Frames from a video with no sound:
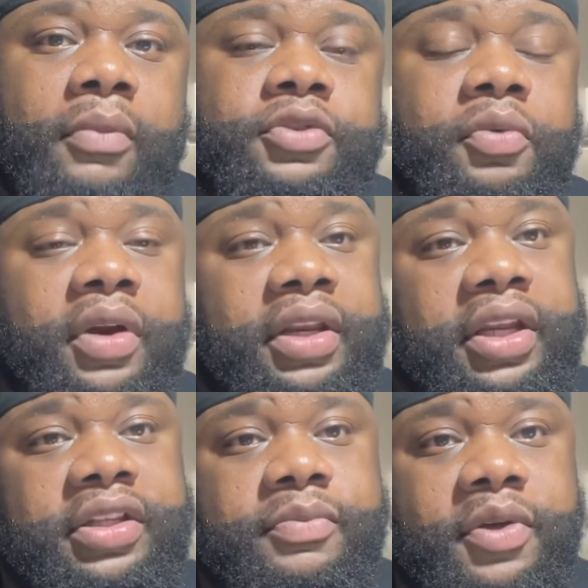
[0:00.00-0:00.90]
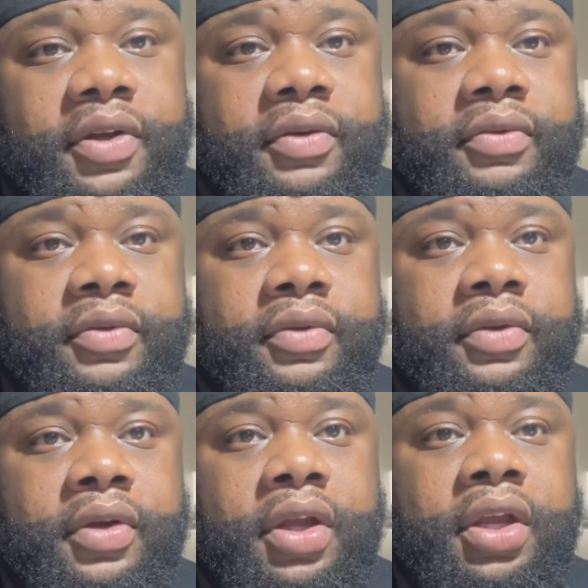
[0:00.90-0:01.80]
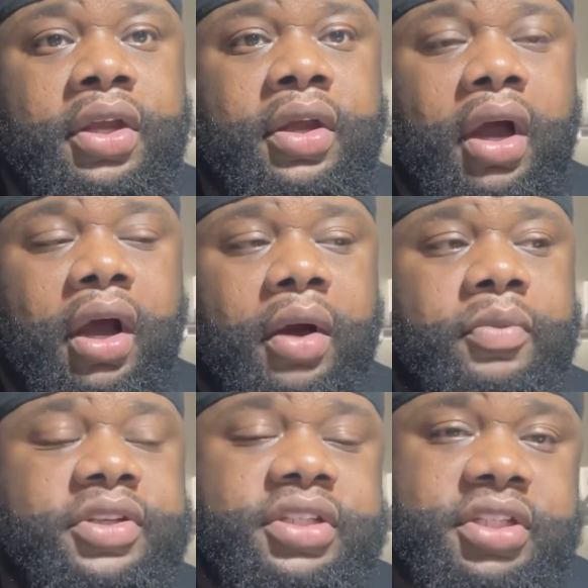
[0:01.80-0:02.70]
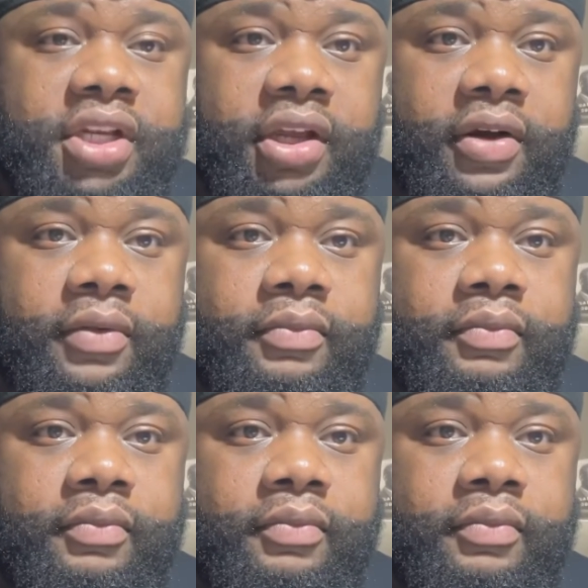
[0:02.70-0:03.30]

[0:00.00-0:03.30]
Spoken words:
to where they need to be, which is jail.